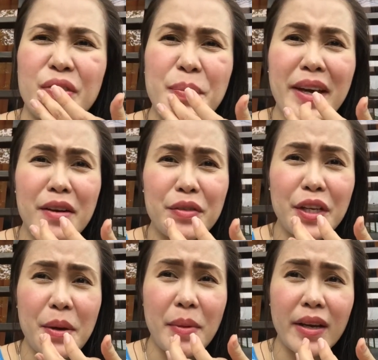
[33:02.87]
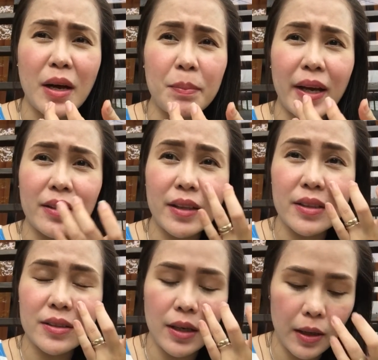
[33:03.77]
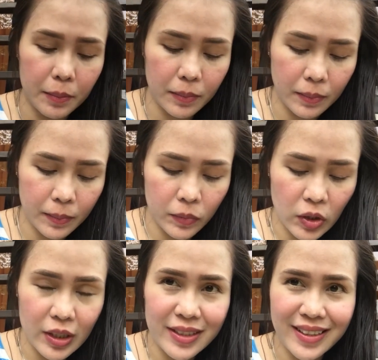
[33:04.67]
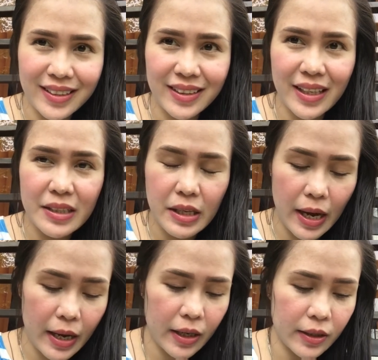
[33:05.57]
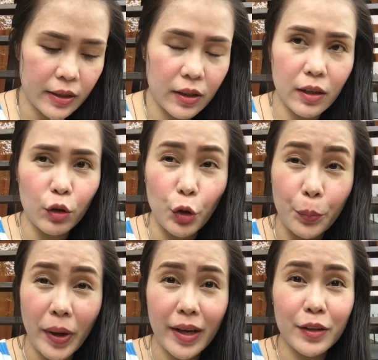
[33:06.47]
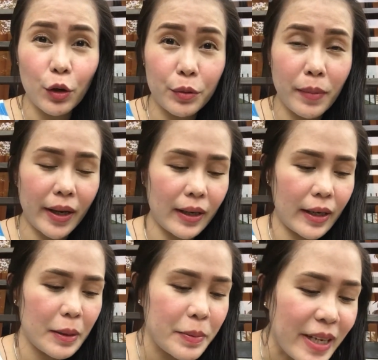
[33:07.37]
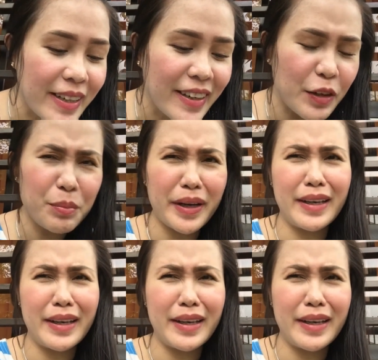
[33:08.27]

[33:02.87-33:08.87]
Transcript: everyday makeup like this cheek tint and on my lips. Ano ba